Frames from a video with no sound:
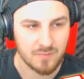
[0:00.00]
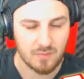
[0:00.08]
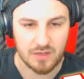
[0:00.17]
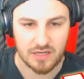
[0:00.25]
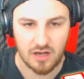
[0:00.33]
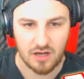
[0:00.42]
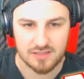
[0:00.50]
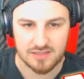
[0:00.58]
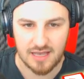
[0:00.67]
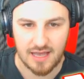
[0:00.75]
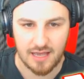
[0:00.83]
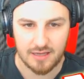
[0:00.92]
Because
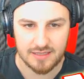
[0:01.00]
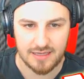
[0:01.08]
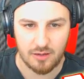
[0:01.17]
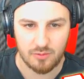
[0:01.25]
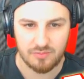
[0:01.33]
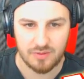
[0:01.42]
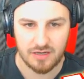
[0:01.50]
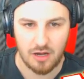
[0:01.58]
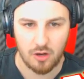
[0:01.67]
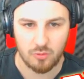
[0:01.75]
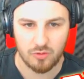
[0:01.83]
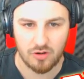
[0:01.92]
uh, yeah, we've been
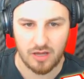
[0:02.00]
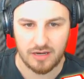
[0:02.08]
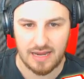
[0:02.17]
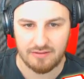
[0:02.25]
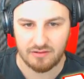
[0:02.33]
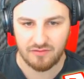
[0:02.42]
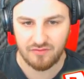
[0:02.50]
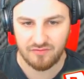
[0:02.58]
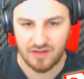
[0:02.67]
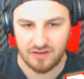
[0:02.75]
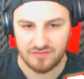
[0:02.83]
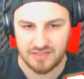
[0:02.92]
going, we're on level
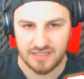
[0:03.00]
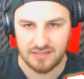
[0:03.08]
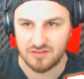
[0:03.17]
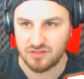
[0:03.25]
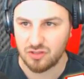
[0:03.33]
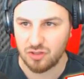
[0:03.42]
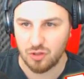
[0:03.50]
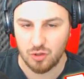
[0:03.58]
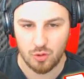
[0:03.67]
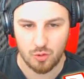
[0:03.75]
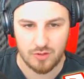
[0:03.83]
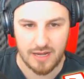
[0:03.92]

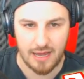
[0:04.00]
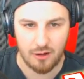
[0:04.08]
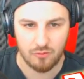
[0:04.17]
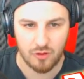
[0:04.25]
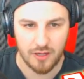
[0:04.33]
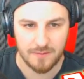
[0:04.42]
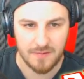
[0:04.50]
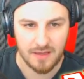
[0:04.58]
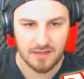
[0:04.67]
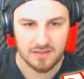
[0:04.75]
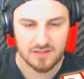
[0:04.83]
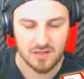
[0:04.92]
52 now, right?
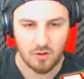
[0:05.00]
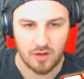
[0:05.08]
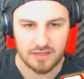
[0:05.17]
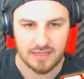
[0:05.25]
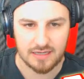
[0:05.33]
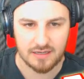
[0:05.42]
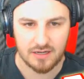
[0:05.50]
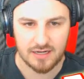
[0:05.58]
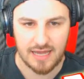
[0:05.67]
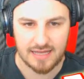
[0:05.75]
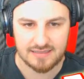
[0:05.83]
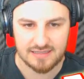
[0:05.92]
So I think I'm going to
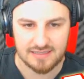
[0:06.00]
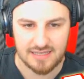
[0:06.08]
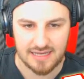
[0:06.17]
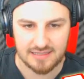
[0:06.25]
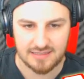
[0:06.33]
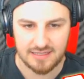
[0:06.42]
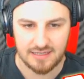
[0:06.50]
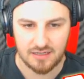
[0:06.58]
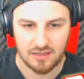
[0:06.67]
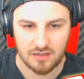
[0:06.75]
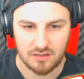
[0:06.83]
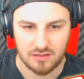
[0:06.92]
get to 60